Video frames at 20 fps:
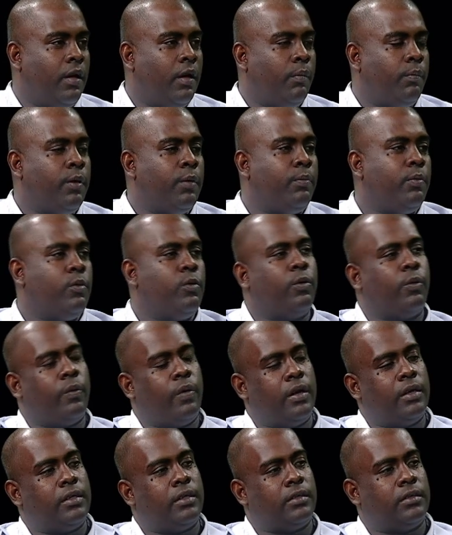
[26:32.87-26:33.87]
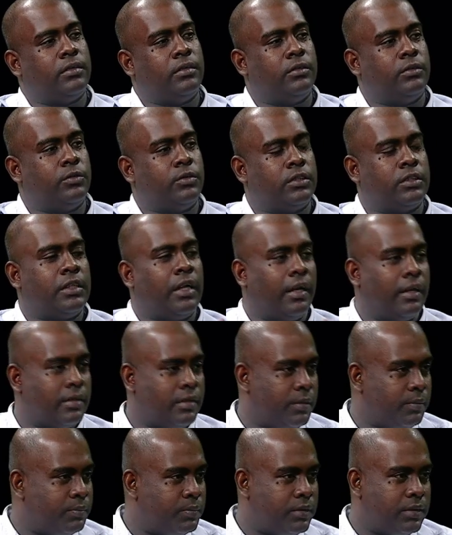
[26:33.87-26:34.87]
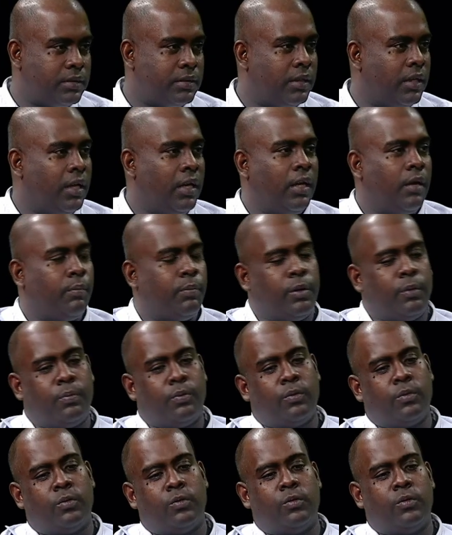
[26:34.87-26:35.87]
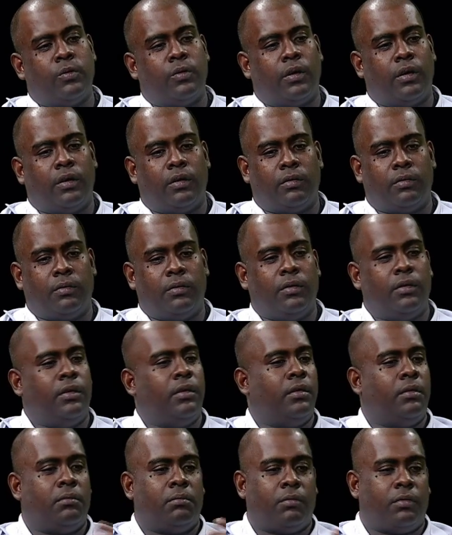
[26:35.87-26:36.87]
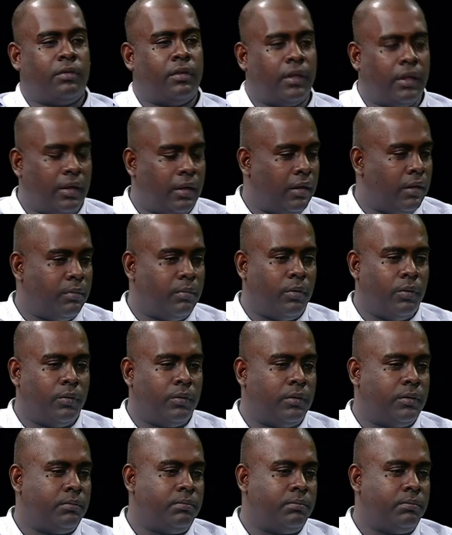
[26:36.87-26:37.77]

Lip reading: People who are wanting to do startups, people who are thinking about